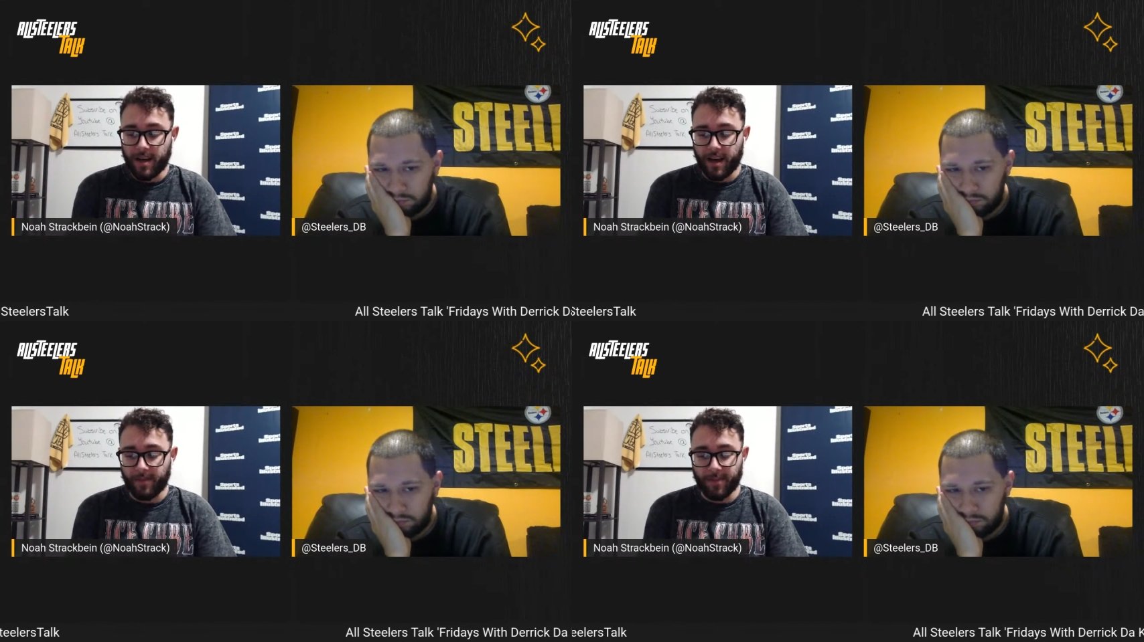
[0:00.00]

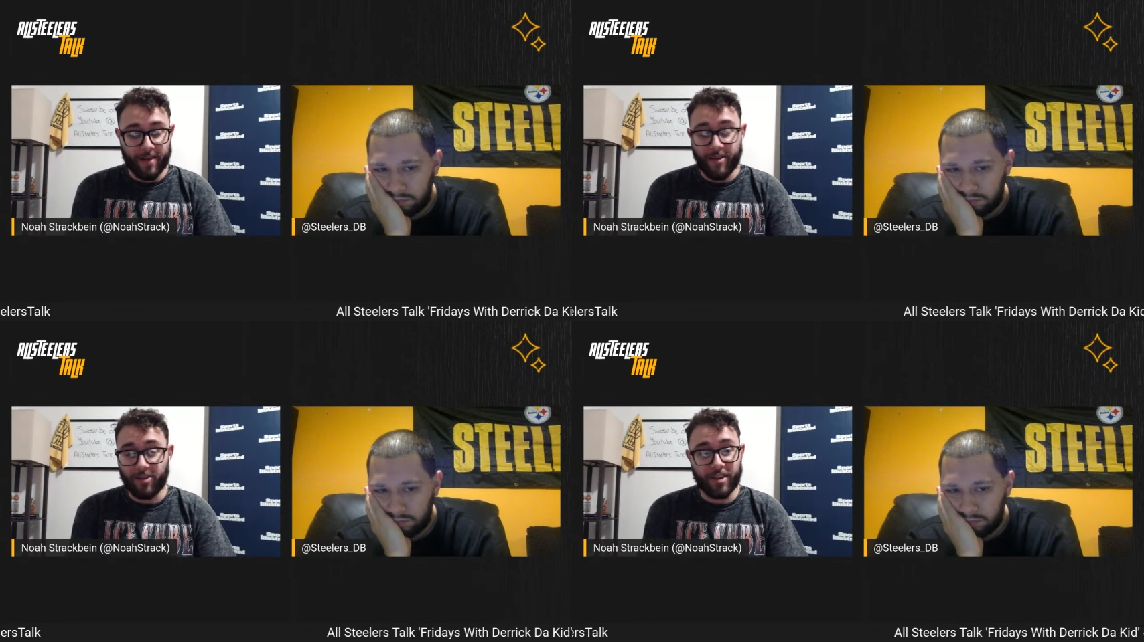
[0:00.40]
Speaker 1: um, but
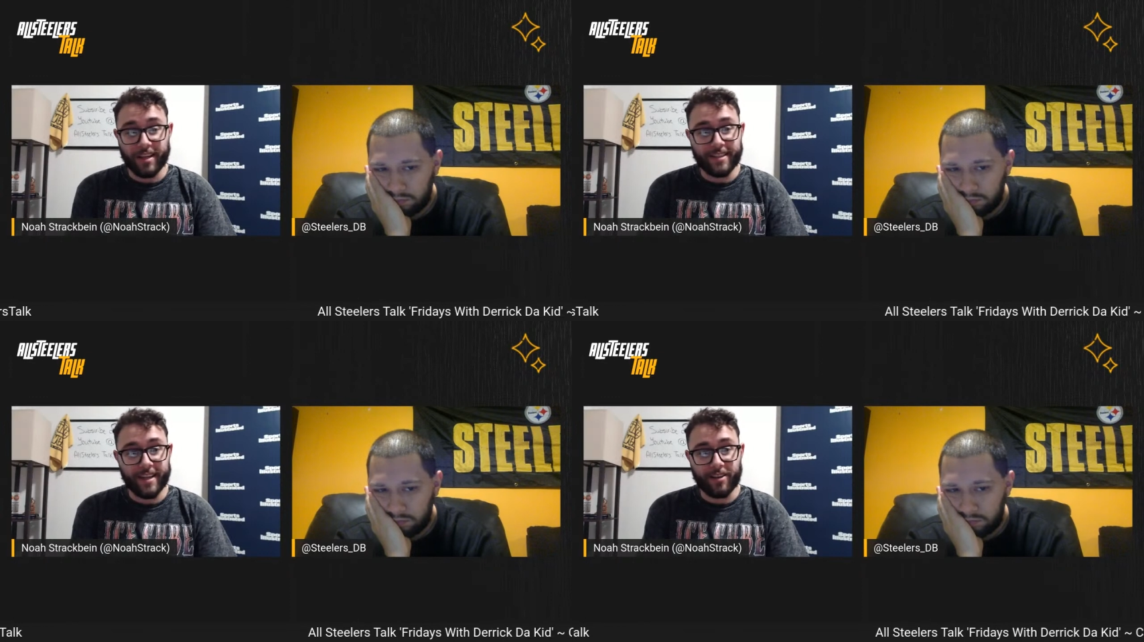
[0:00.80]
I don't think
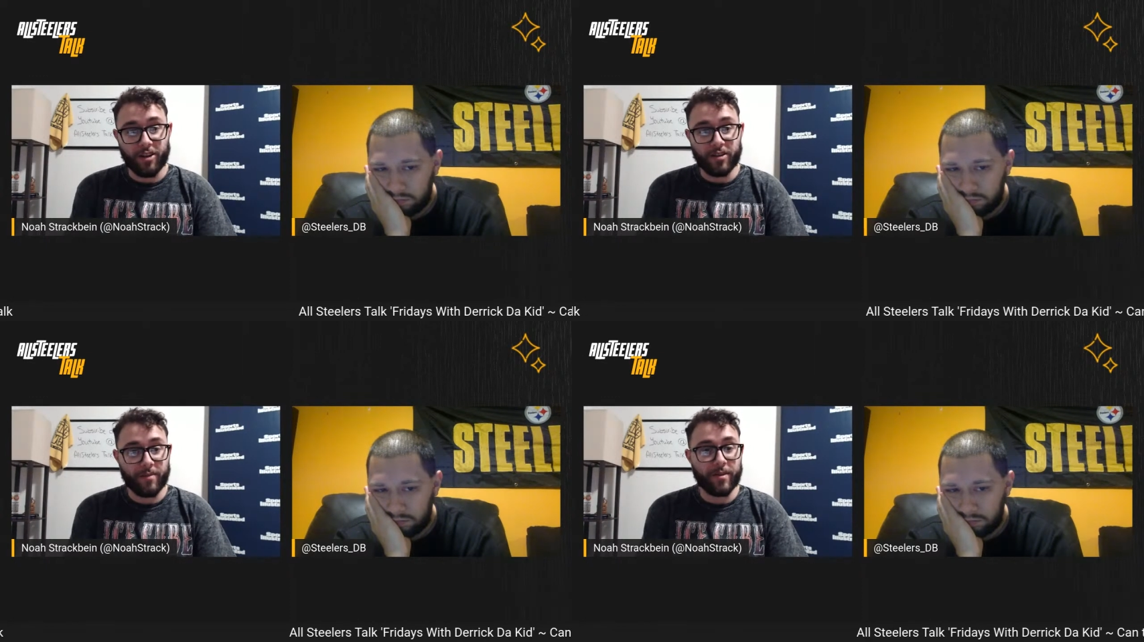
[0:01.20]
it's that
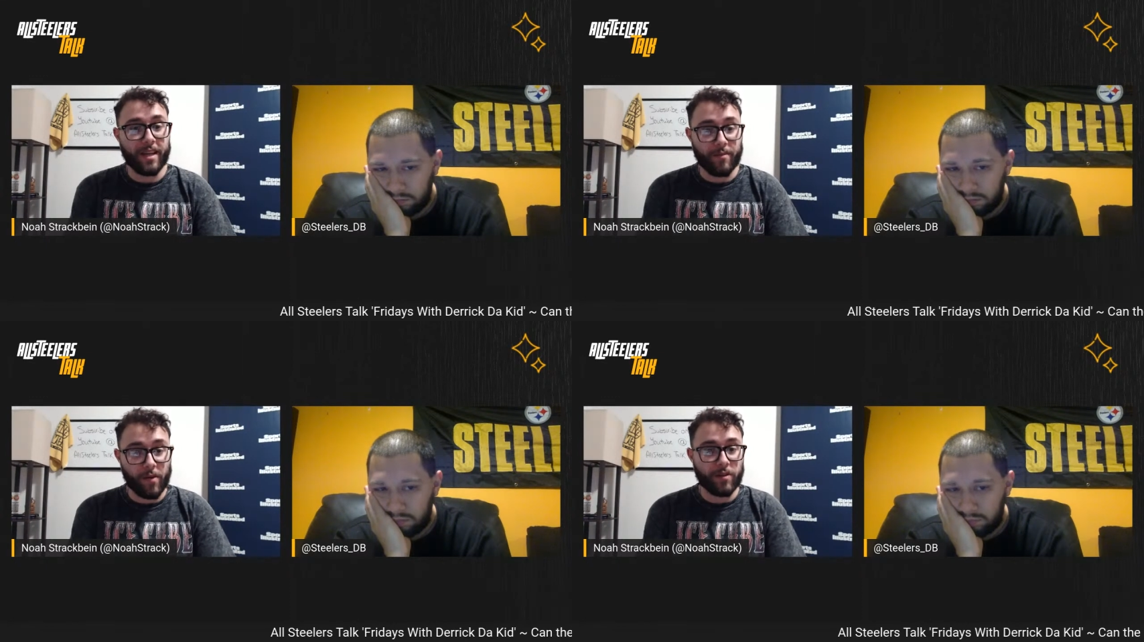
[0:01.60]
close. I'm going
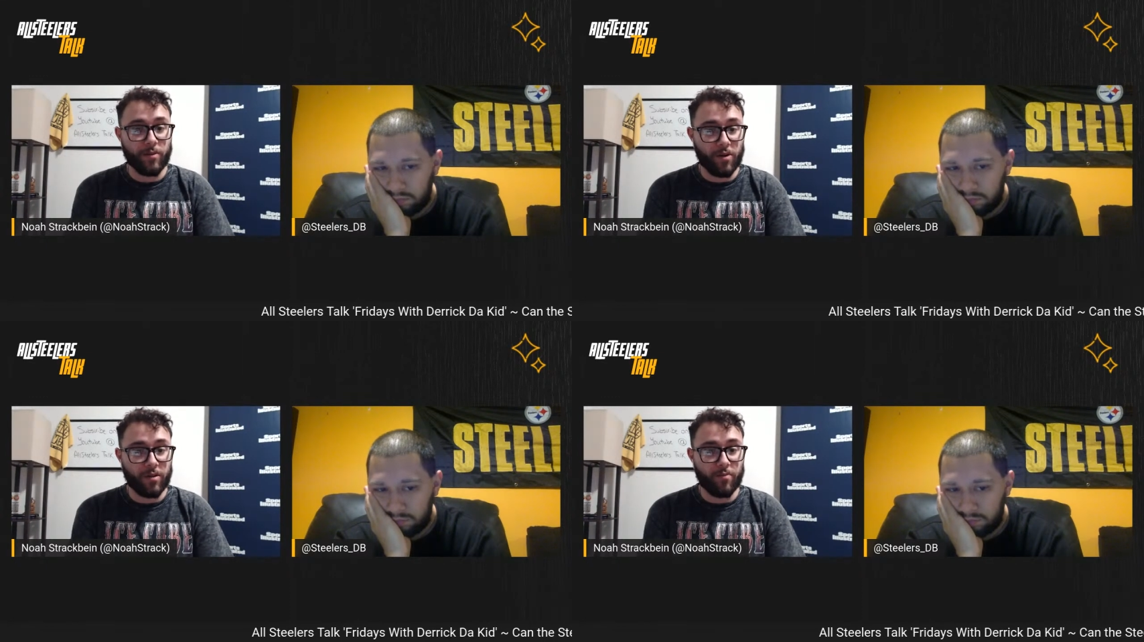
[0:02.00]
to take
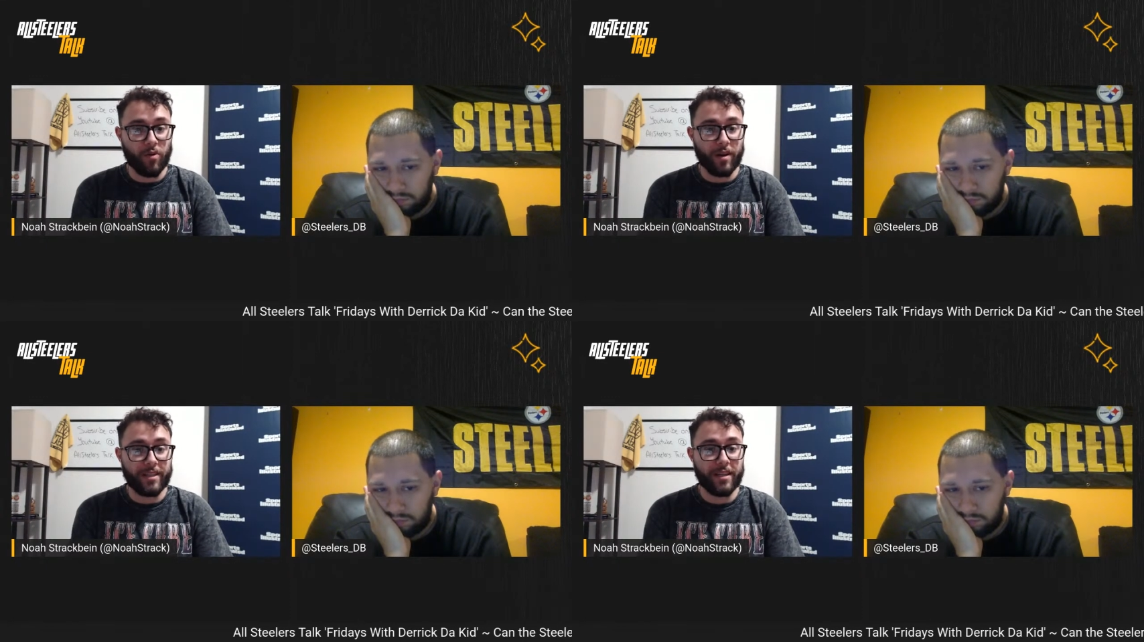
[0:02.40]
Baltimore with the
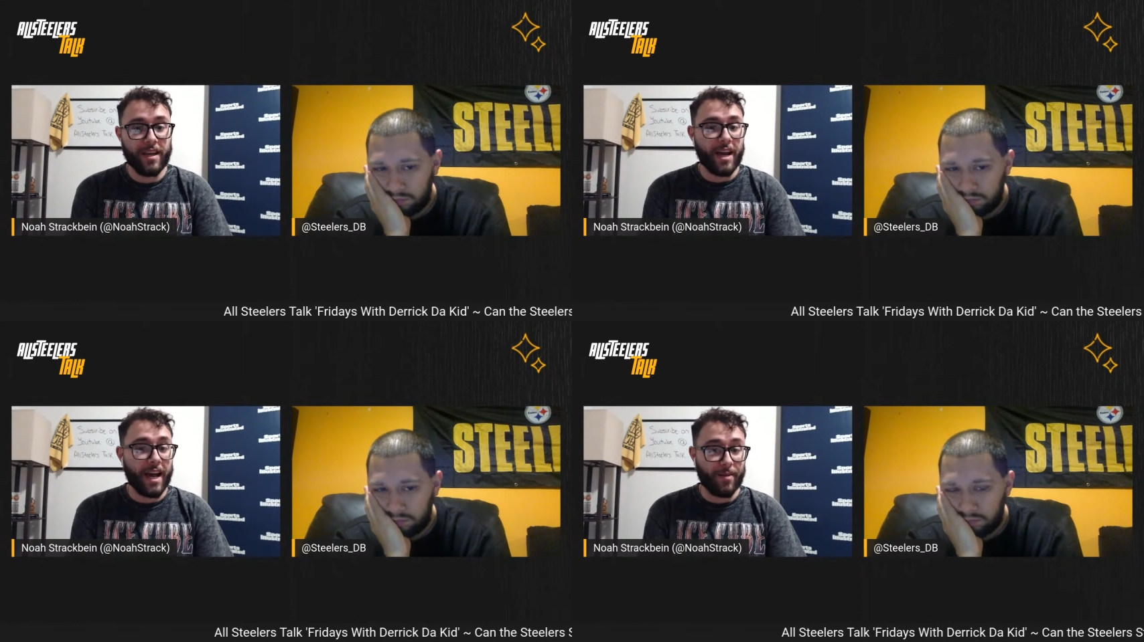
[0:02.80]
points.
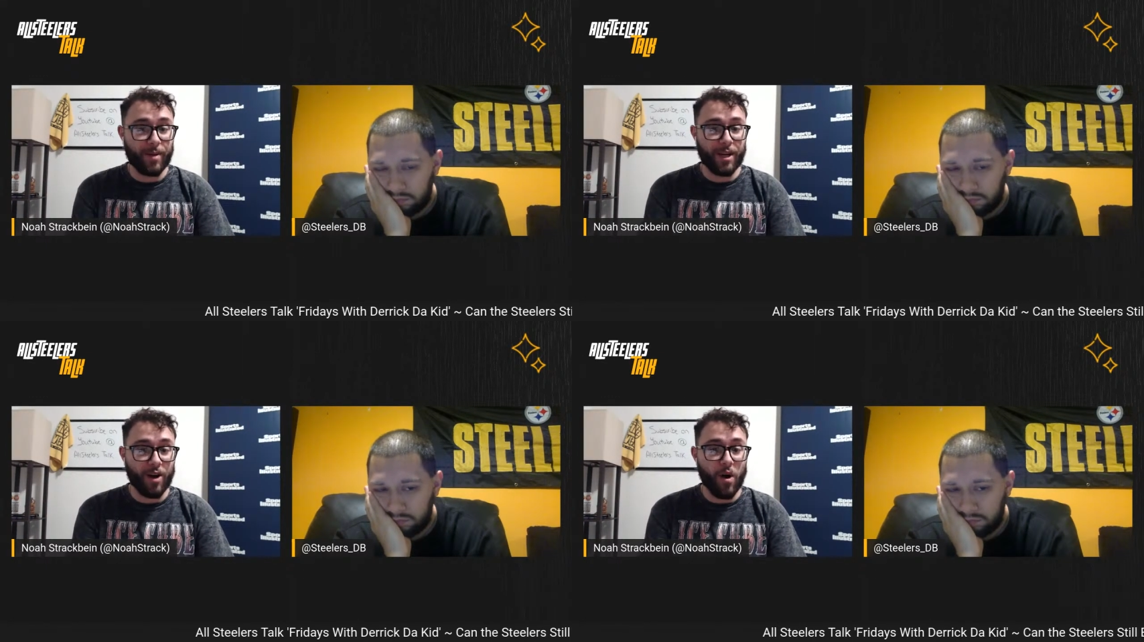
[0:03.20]
I am
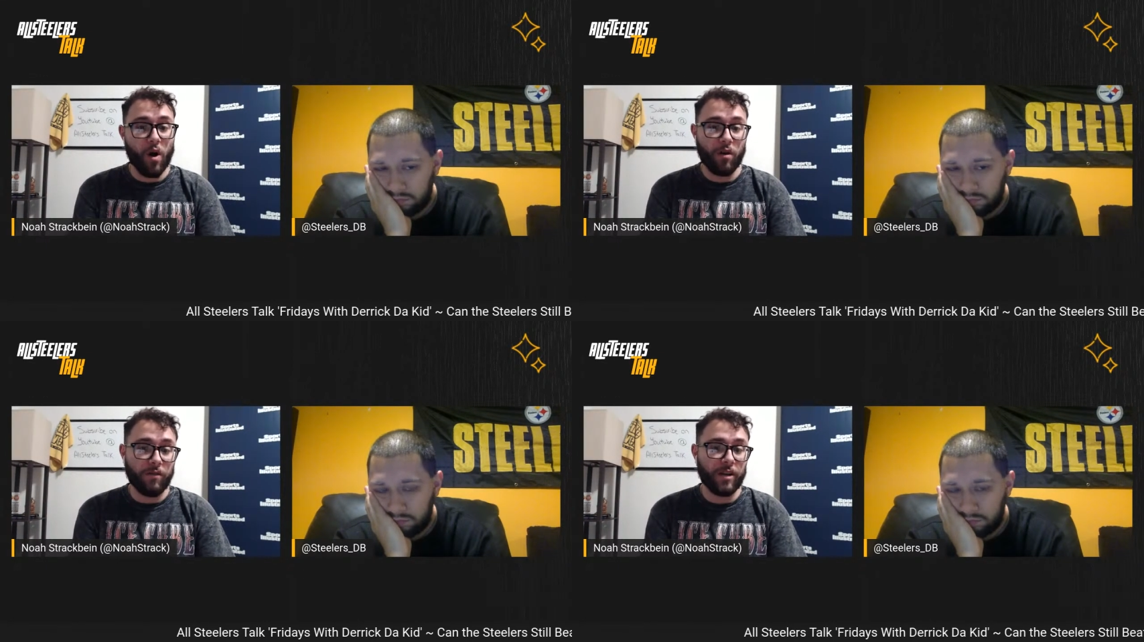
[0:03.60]
going to go
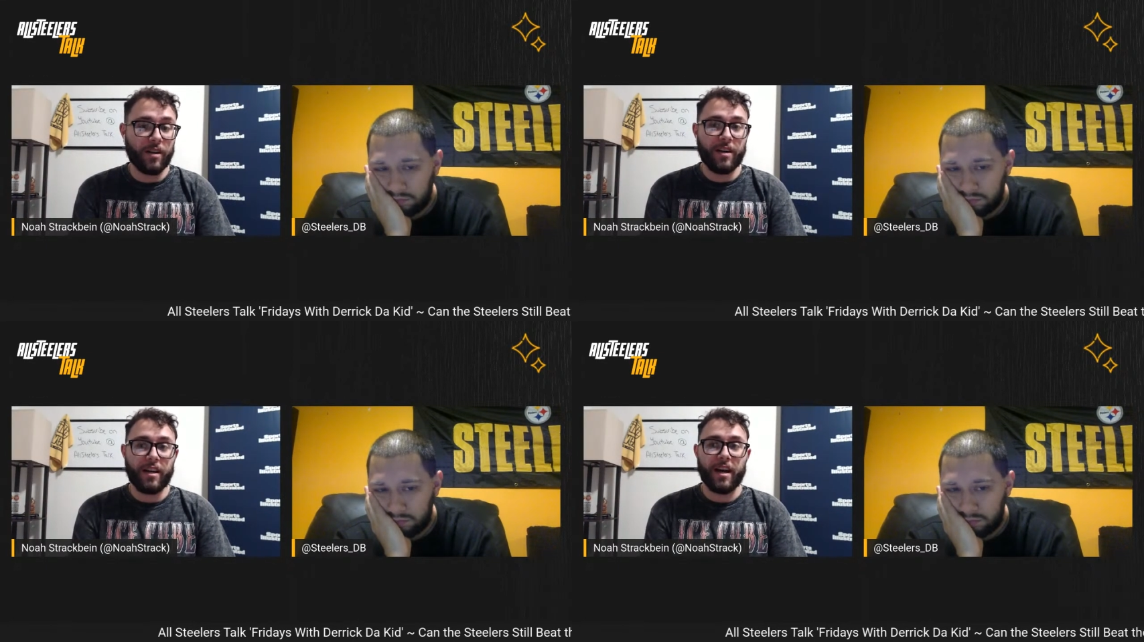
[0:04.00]
over.